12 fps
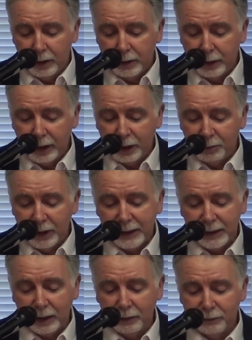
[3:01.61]
to get
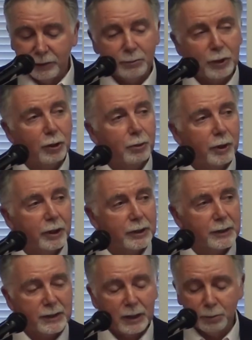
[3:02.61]
myself from nowhere
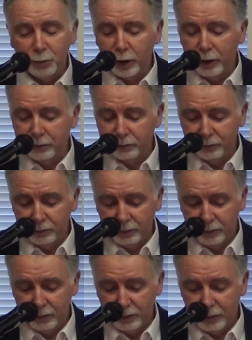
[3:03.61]
to somewhere,
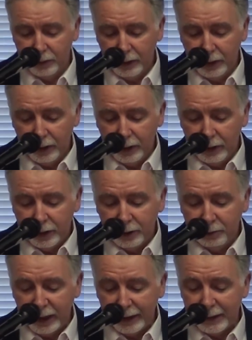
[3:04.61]

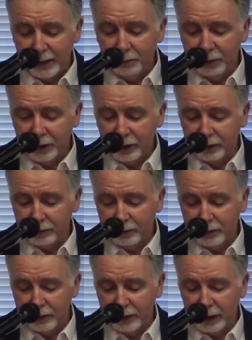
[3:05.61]
to make something
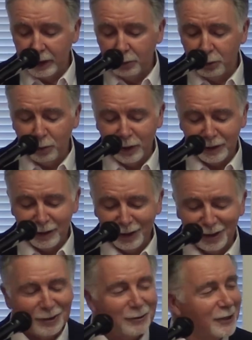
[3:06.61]
that I will want to
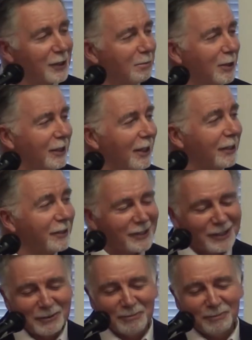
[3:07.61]
show somebody
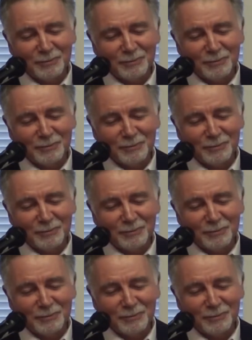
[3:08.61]
else.